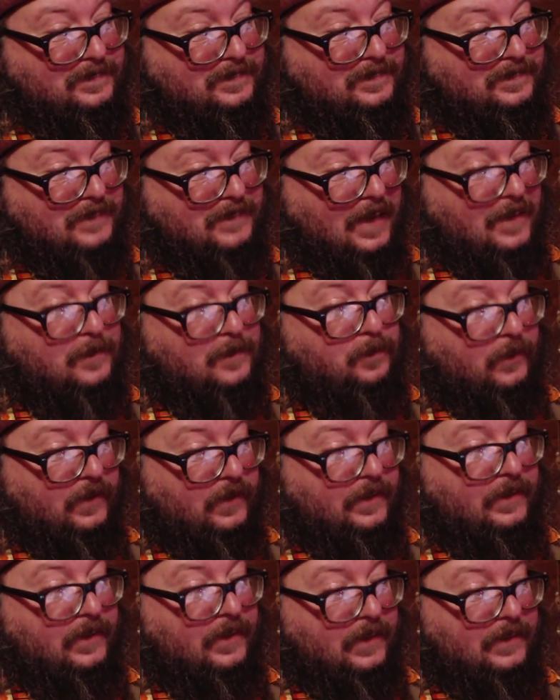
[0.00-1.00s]
That's
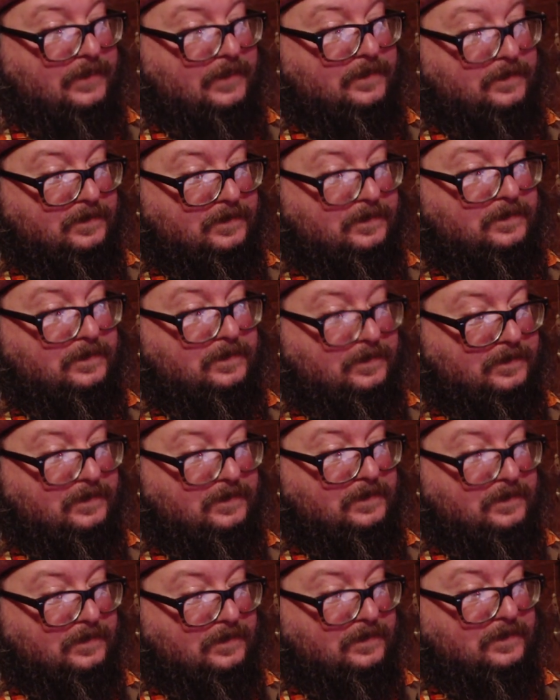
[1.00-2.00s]
pretty good.
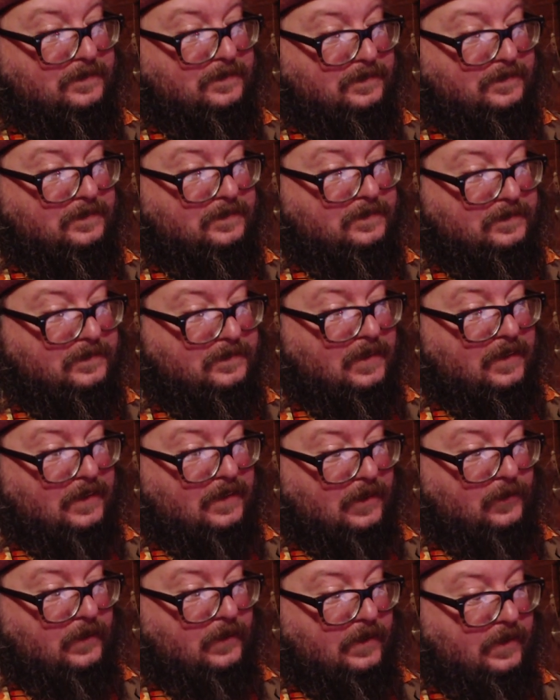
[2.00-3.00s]
I
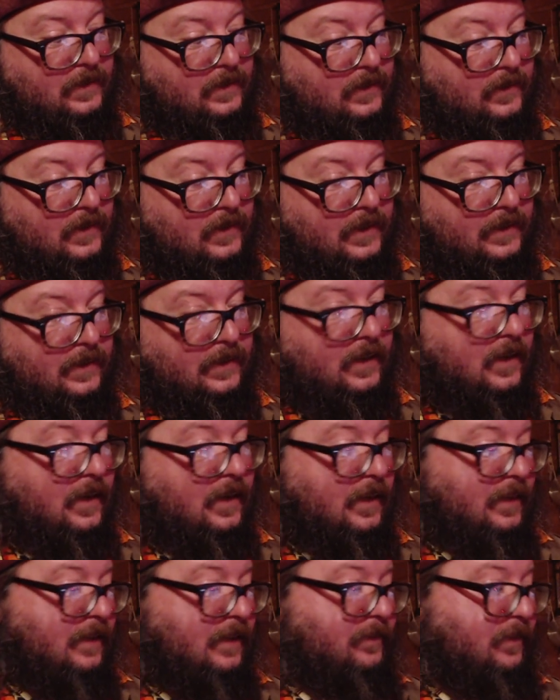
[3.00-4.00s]
think we did all right. All
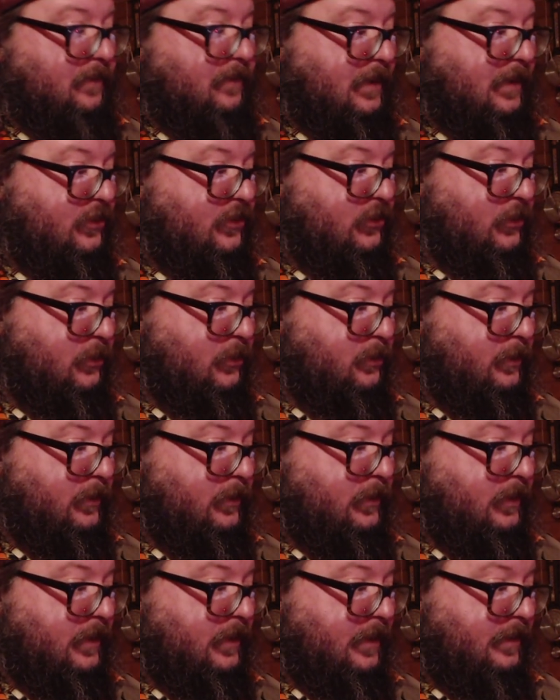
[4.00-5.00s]
right, let me make sure we're
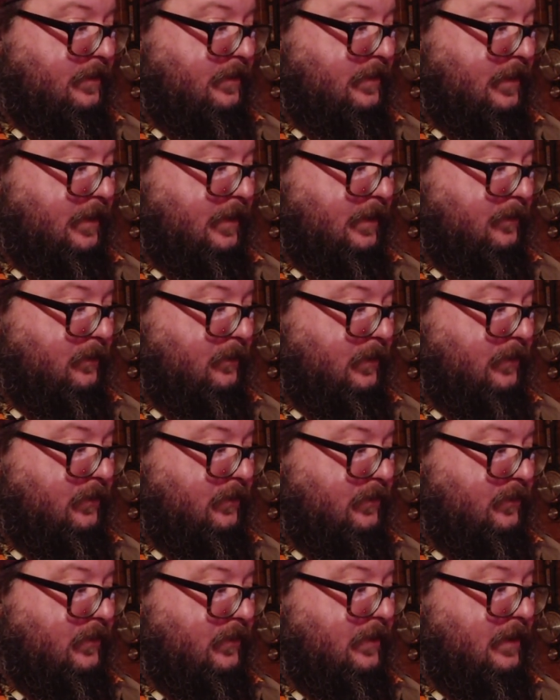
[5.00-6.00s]
good on time. we're,
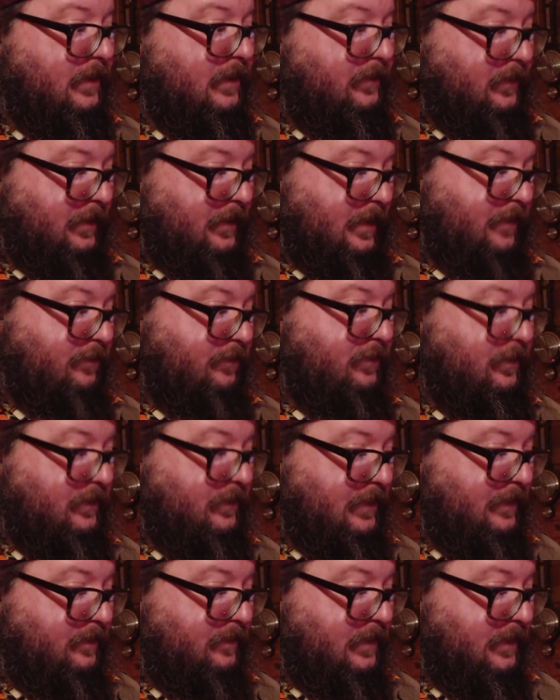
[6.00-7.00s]
we're going to be at
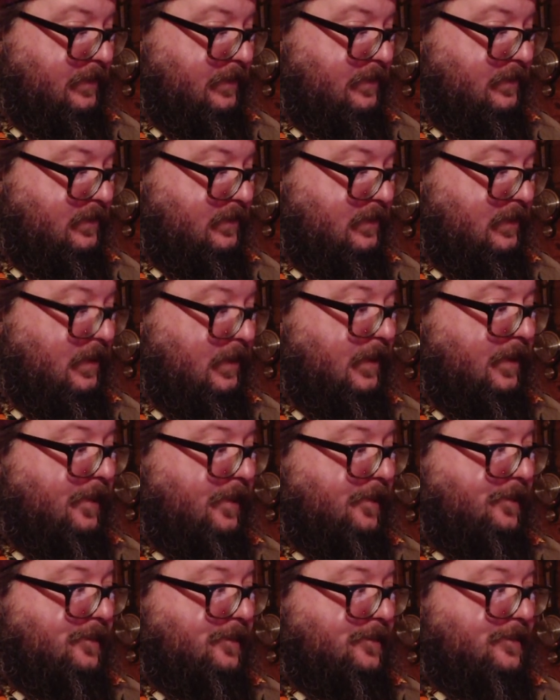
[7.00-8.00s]
15 minutes.
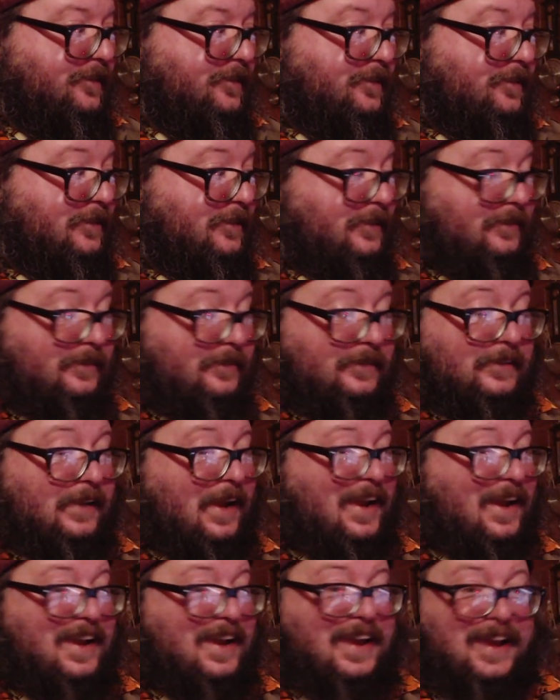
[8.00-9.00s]

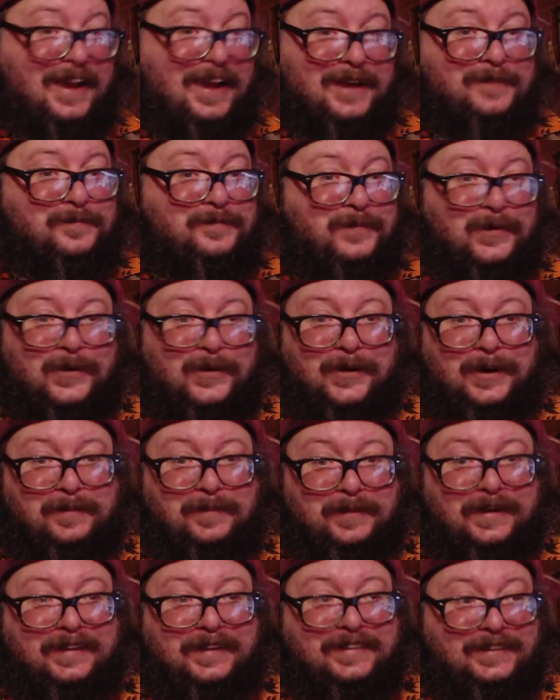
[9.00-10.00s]
I had more,
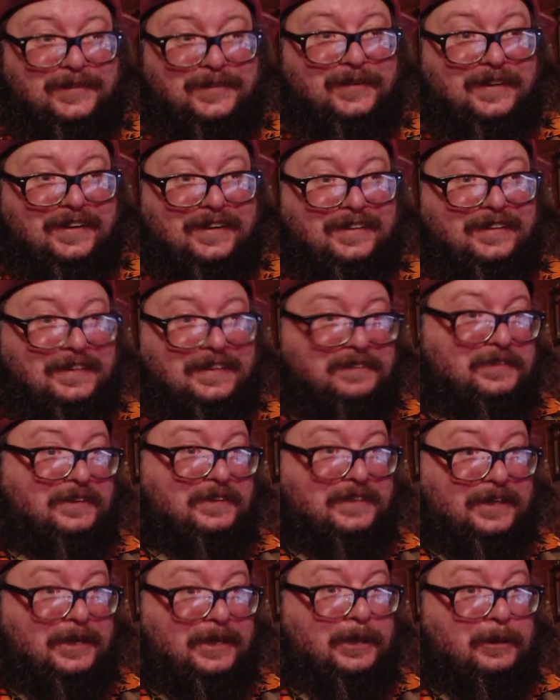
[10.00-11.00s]
but I think we're going to leave it
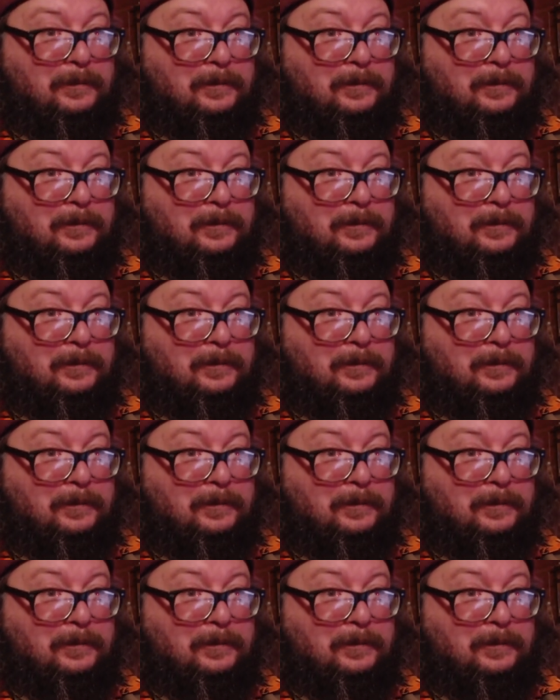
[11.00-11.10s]
there.